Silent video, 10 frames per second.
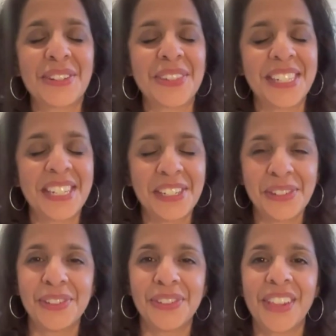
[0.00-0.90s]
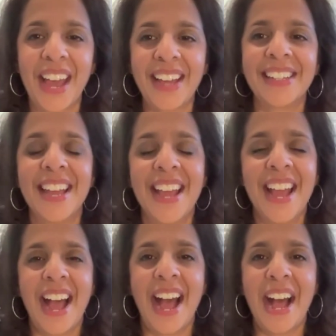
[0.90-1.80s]
so stay tuned for that.
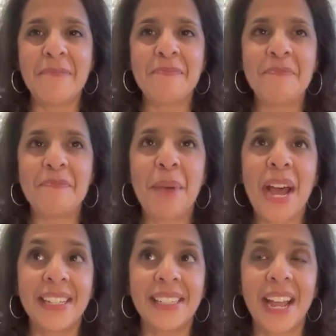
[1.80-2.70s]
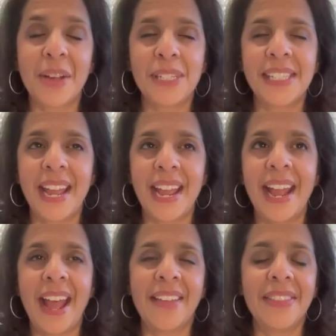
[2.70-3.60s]
Um, but I would
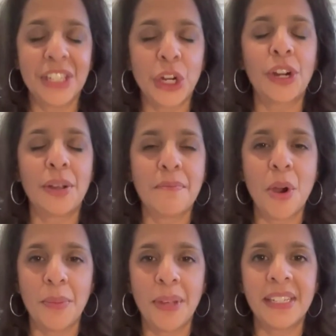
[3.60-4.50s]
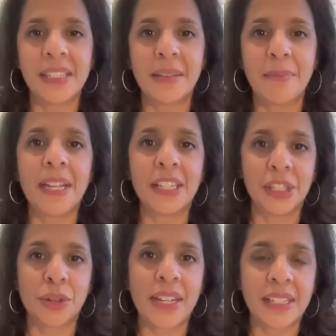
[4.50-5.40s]
say in this current moment, the
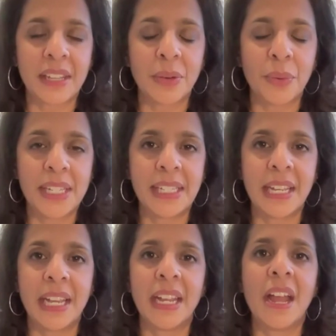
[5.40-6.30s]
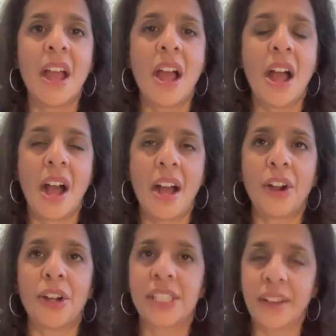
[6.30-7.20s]
biggest threats that we see uh,
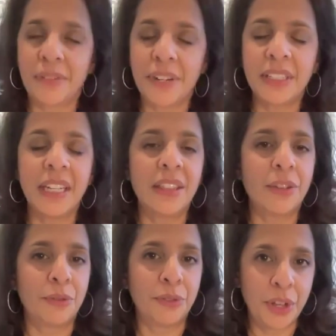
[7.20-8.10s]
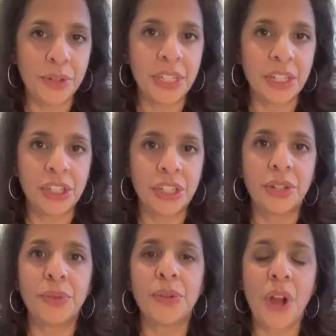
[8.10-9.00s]
are definitely the flows
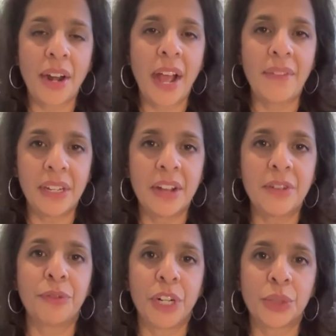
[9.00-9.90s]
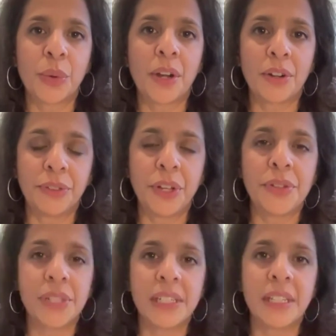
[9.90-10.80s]
issue. Not having enough freshwater
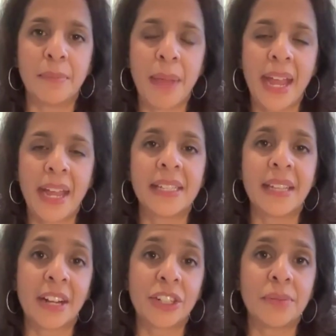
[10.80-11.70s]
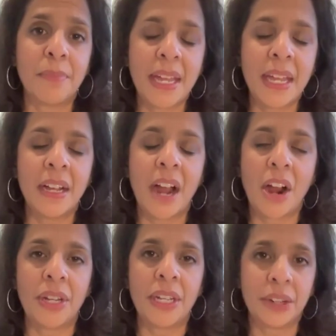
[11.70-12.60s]
flows into the bay is actually making
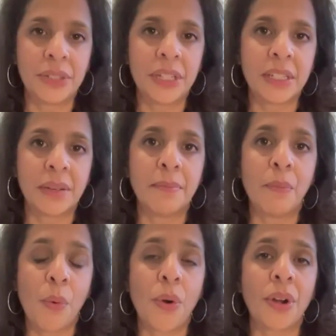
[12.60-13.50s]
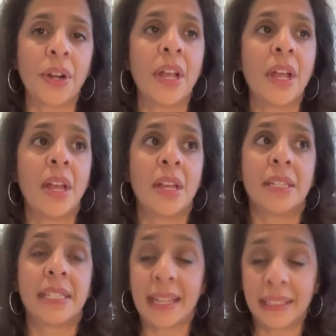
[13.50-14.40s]
our ecosystem more
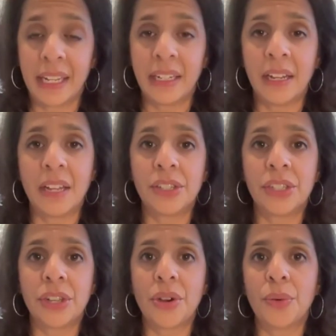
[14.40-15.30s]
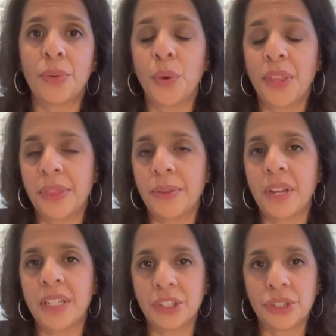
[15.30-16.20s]
saline. And so, with
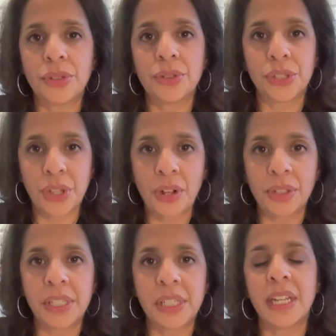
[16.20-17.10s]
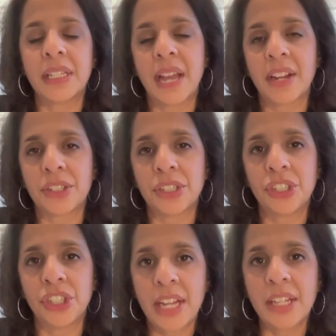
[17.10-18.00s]
additional salt, it's actually
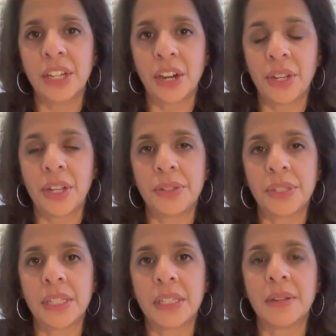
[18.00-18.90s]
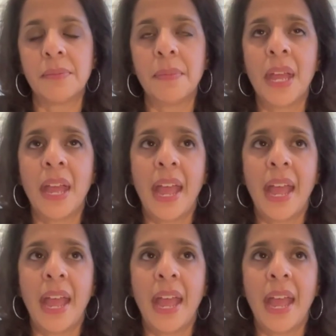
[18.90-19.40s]
changing our ecosystem.